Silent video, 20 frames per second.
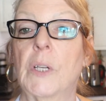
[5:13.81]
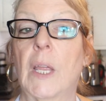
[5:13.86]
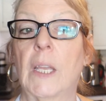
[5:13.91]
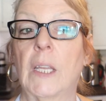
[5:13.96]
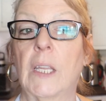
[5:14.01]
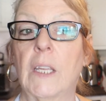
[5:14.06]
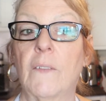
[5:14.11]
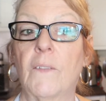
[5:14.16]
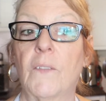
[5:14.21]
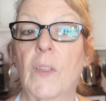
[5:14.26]

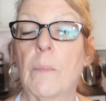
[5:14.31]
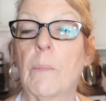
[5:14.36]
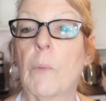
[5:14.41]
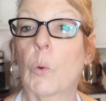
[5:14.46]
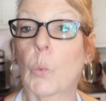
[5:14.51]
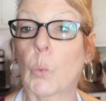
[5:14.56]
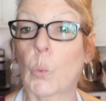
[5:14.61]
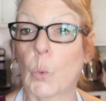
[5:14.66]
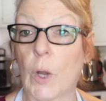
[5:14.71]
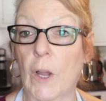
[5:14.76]
and give them
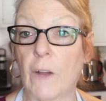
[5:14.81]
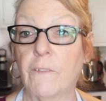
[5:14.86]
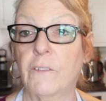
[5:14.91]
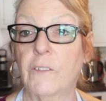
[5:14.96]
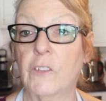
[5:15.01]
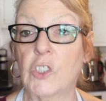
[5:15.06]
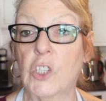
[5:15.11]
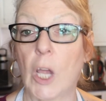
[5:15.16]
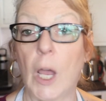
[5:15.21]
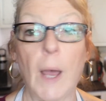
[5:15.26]
a
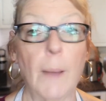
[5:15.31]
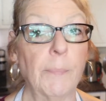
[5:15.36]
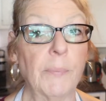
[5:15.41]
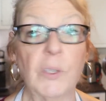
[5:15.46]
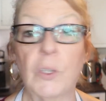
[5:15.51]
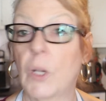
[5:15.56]
rough chop.